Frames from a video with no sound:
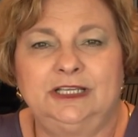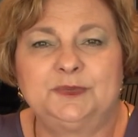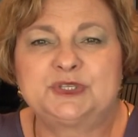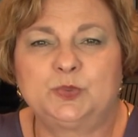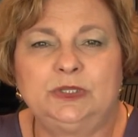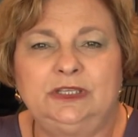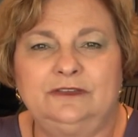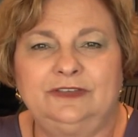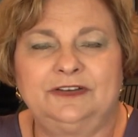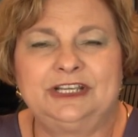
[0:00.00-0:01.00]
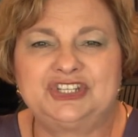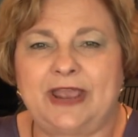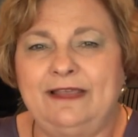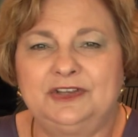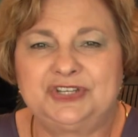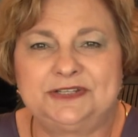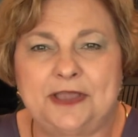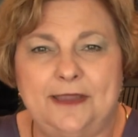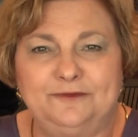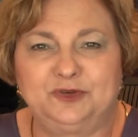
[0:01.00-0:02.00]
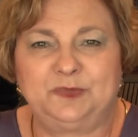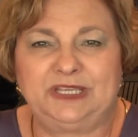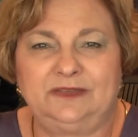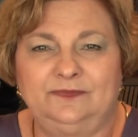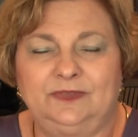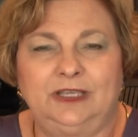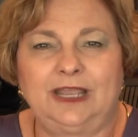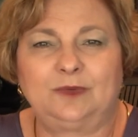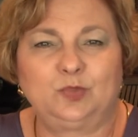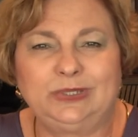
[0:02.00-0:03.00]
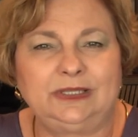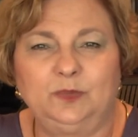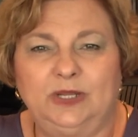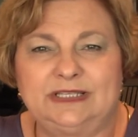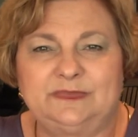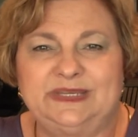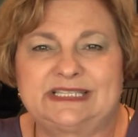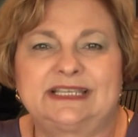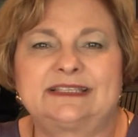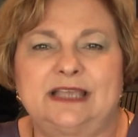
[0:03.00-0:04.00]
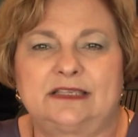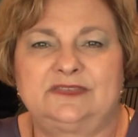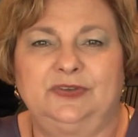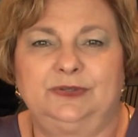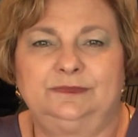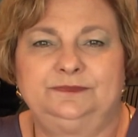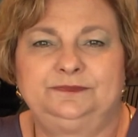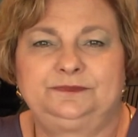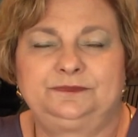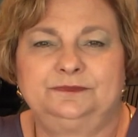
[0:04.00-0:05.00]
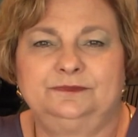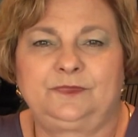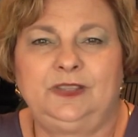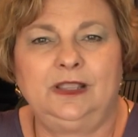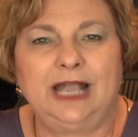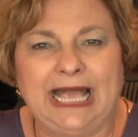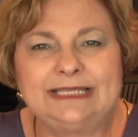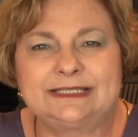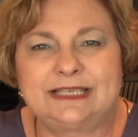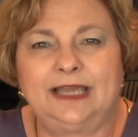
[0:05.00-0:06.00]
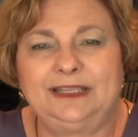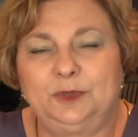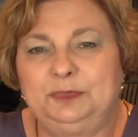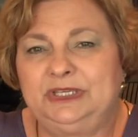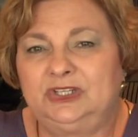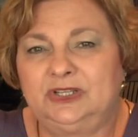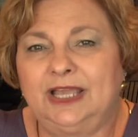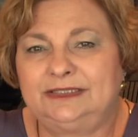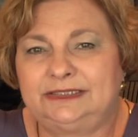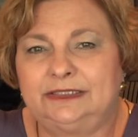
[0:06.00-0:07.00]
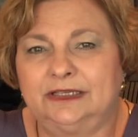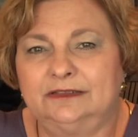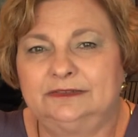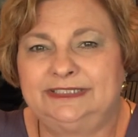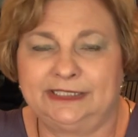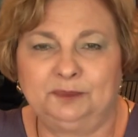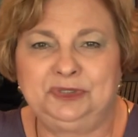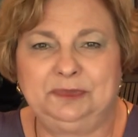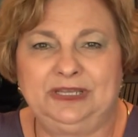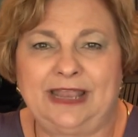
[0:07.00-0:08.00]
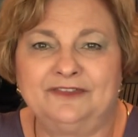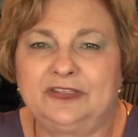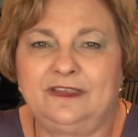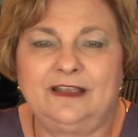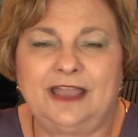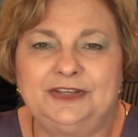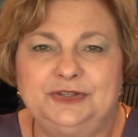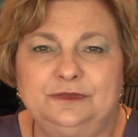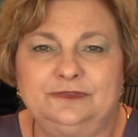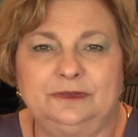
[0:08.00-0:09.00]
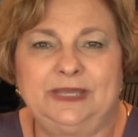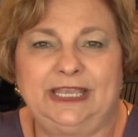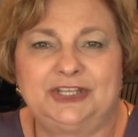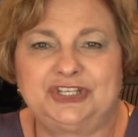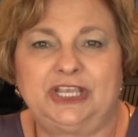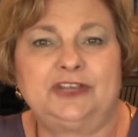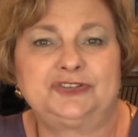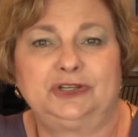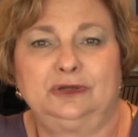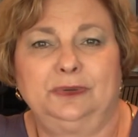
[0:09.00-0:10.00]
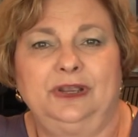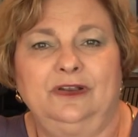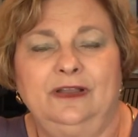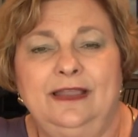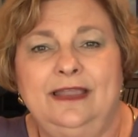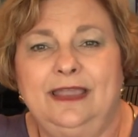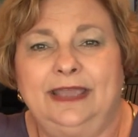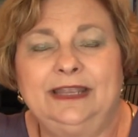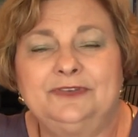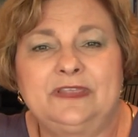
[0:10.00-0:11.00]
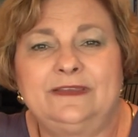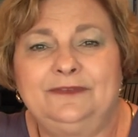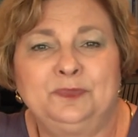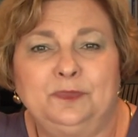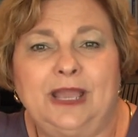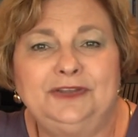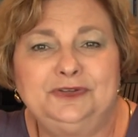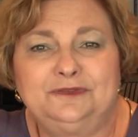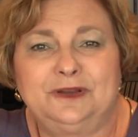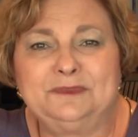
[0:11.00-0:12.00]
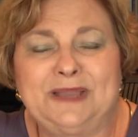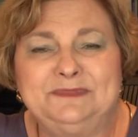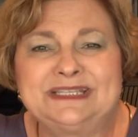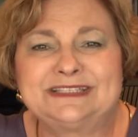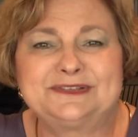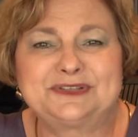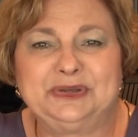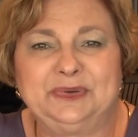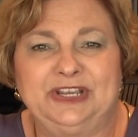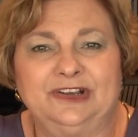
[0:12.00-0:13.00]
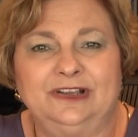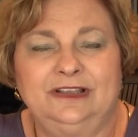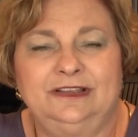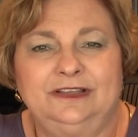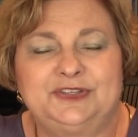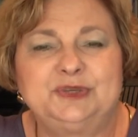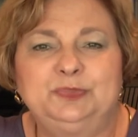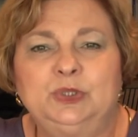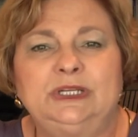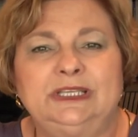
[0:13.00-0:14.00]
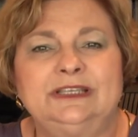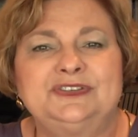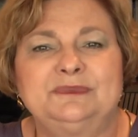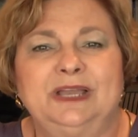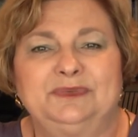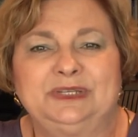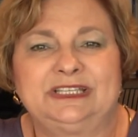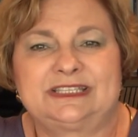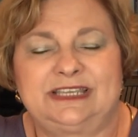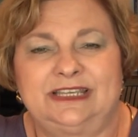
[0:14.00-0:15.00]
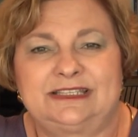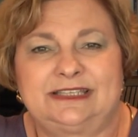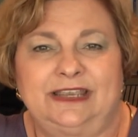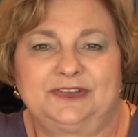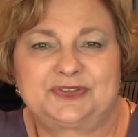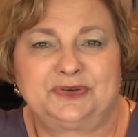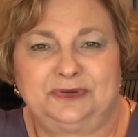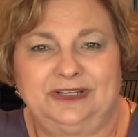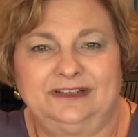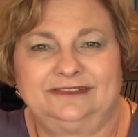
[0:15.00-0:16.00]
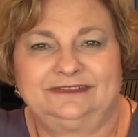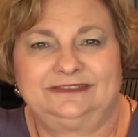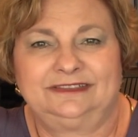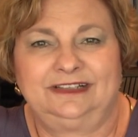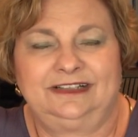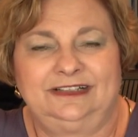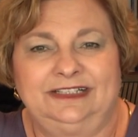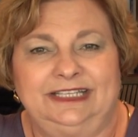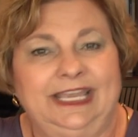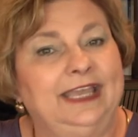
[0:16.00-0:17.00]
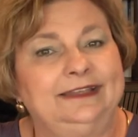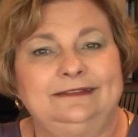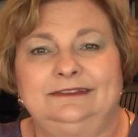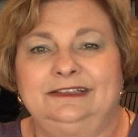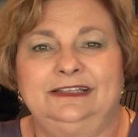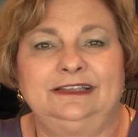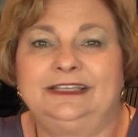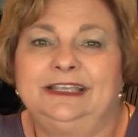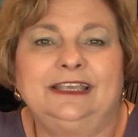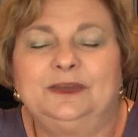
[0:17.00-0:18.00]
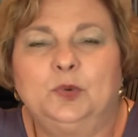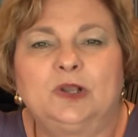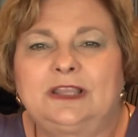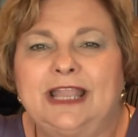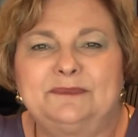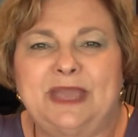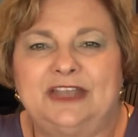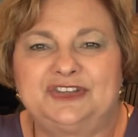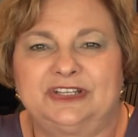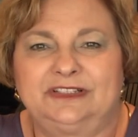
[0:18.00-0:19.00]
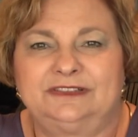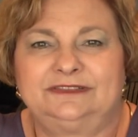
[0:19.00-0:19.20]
It was really a very challenging time for me, and I really wanted to be successful. I decided it would be a good idea to implement everything I knew from my education career and everything I knew from my business career to put it into my real estate sales career. And it worked like magic.